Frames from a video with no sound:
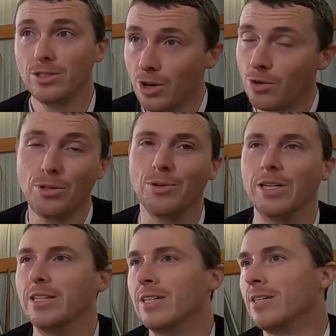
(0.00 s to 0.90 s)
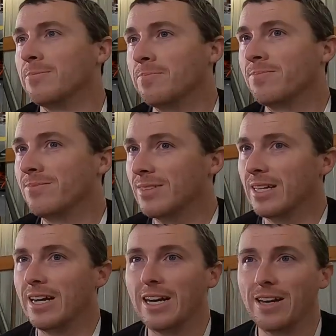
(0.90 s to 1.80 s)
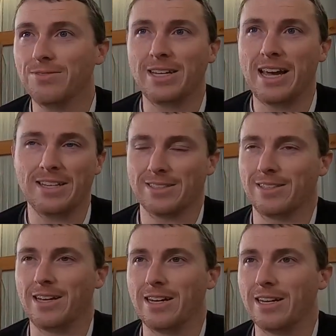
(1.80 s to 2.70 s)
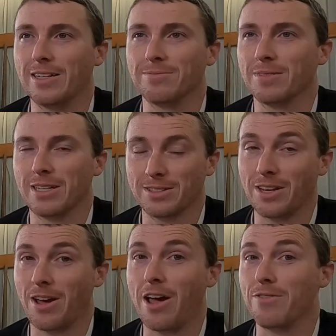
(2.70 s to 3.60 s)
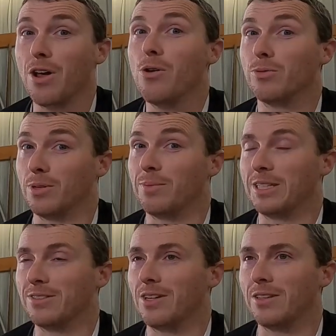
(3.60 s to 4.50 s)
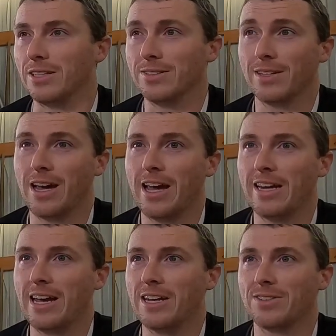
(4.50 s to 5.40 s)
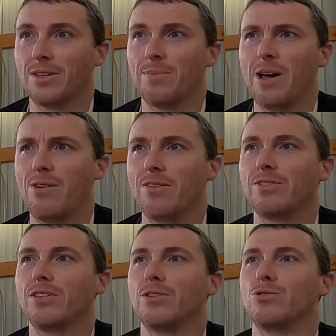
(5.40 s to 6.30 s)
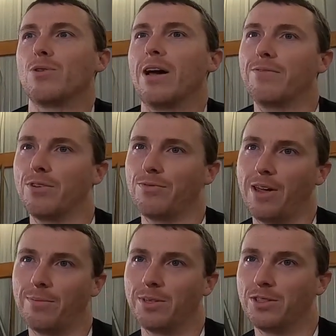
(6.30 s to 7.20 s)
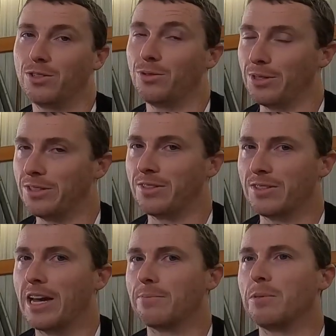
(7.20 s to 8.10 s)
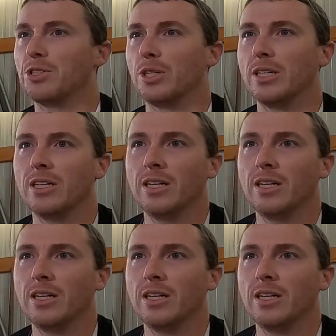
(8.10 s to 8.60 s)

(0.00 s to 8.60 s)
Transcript: Don't do it. I have to ask, because I know somebody that's done this, I had to ask them, how often do you drive your family to do this exact mission?